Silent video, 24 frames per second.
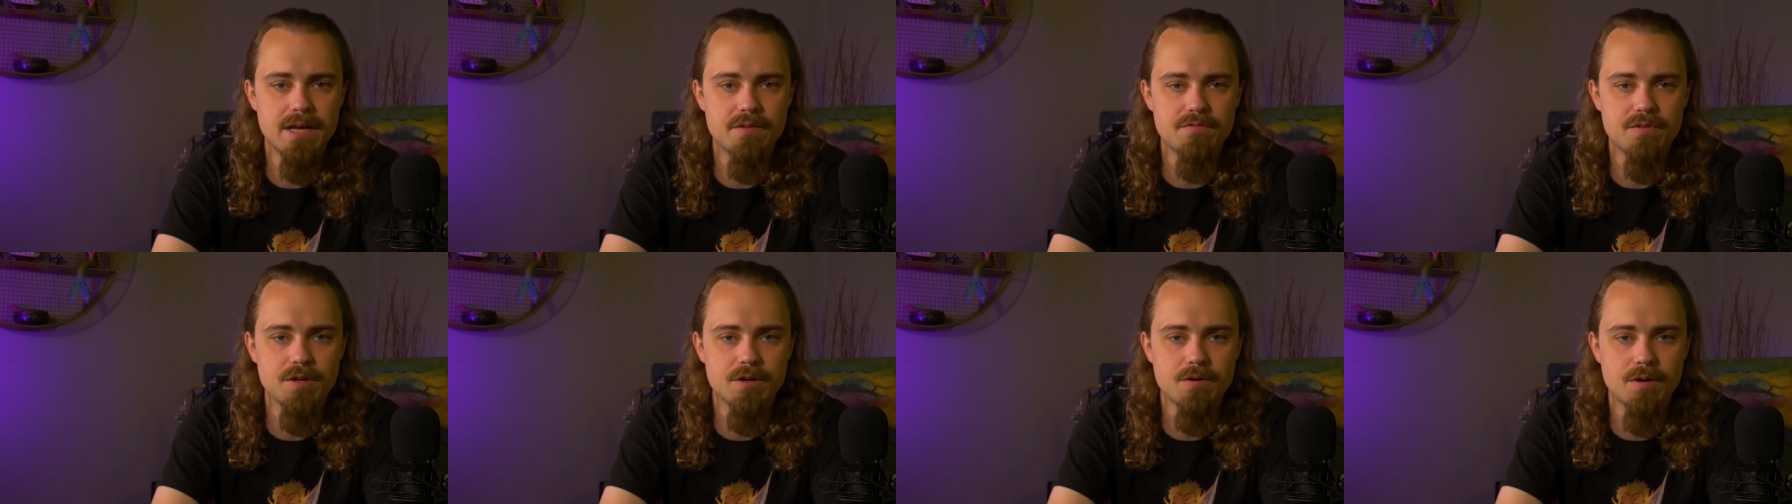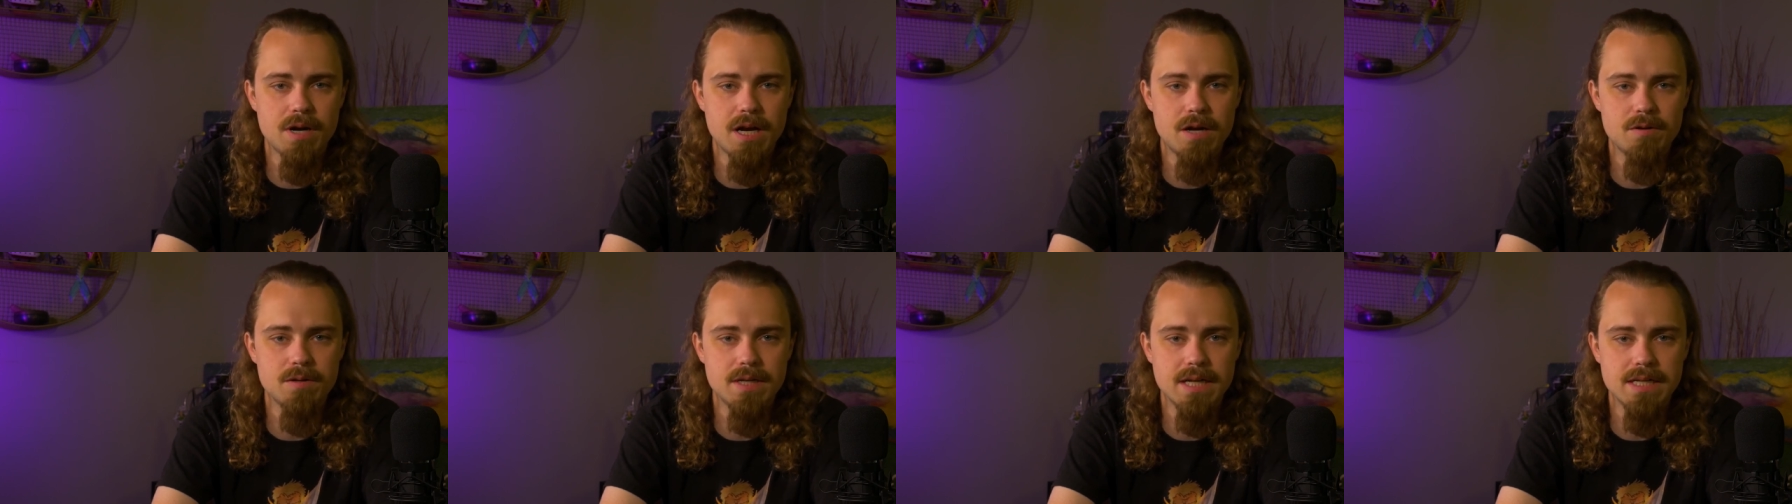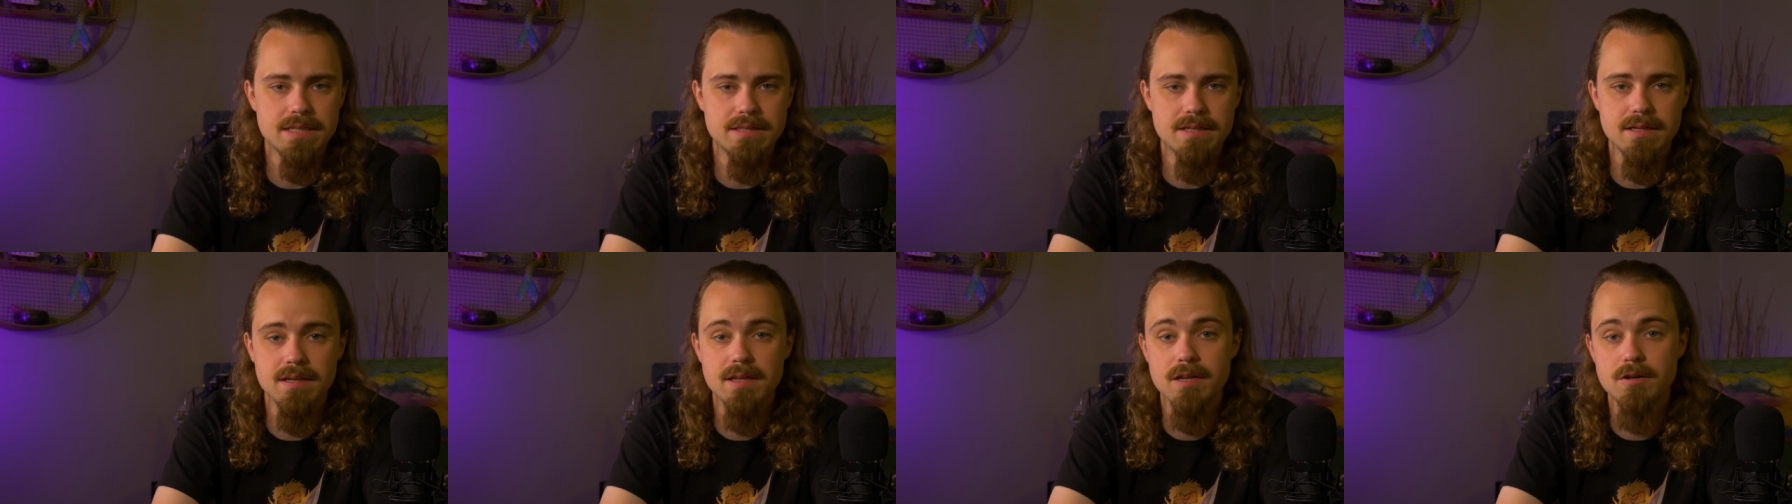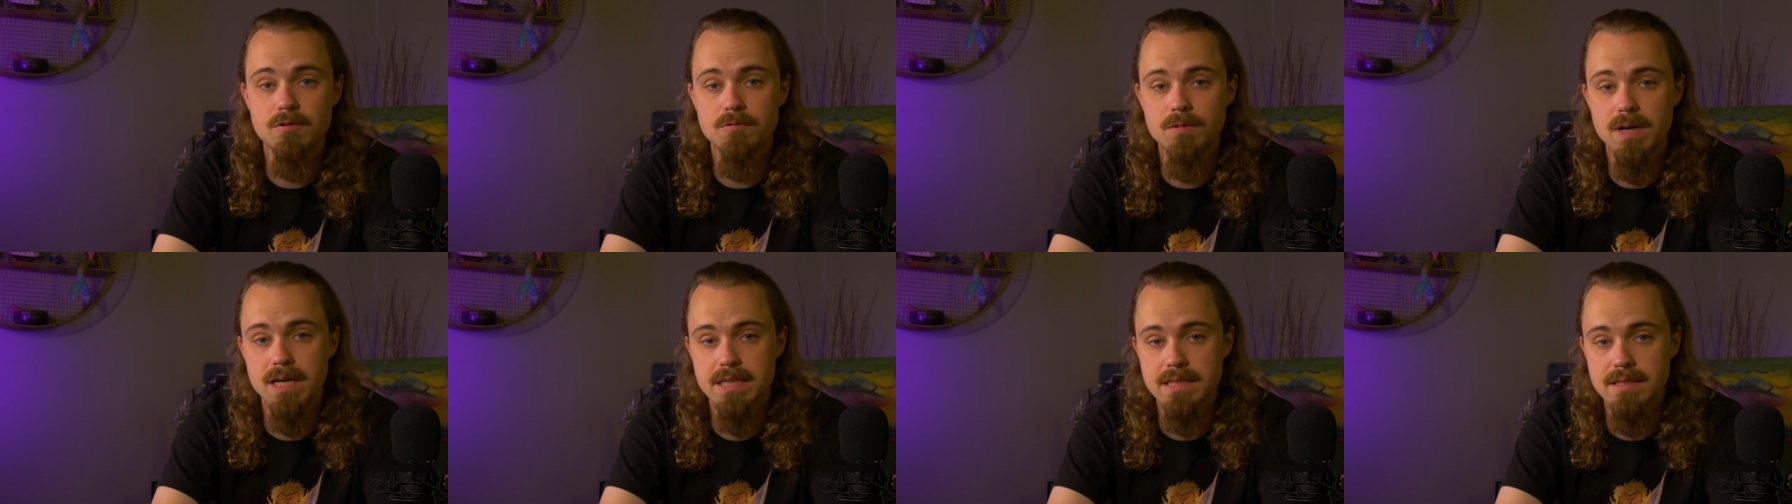if the crowd gets a
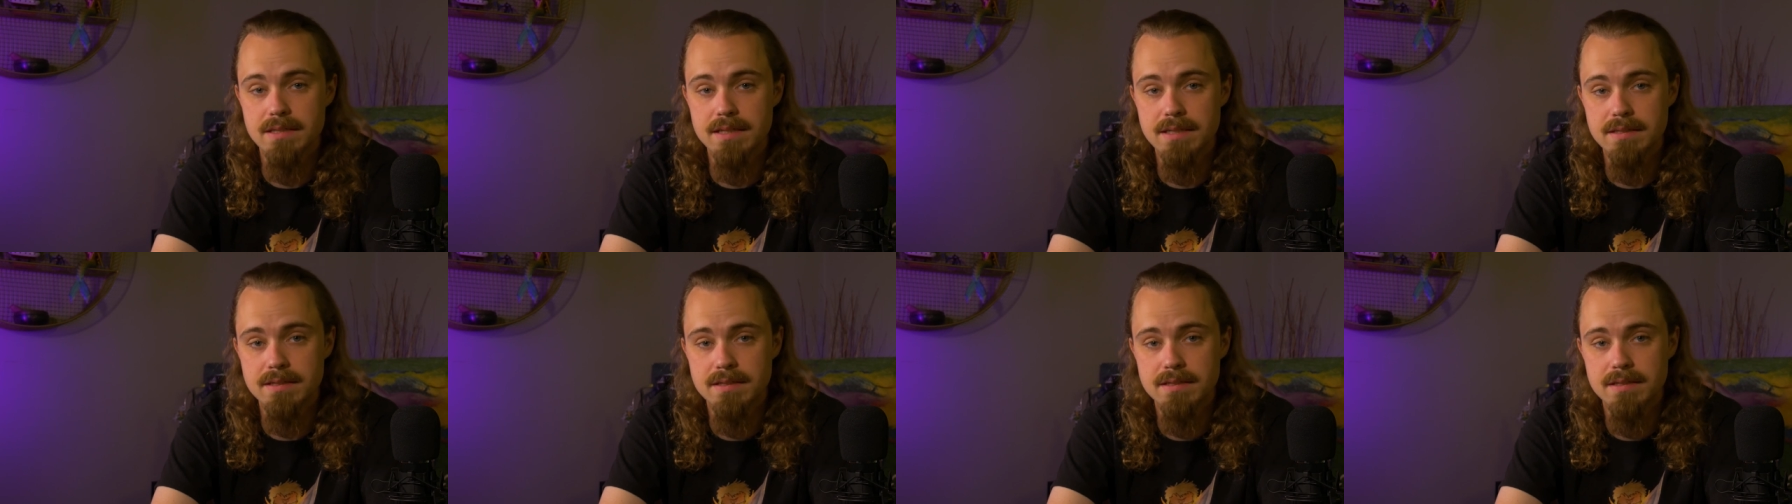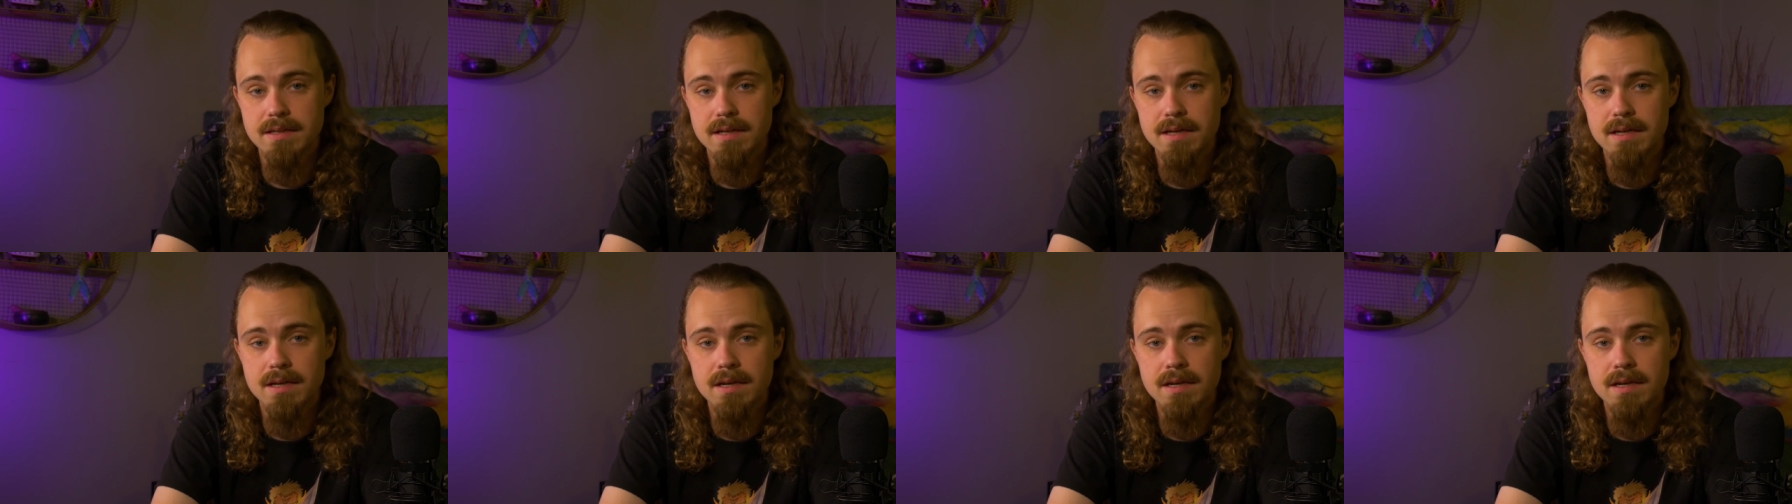little restless.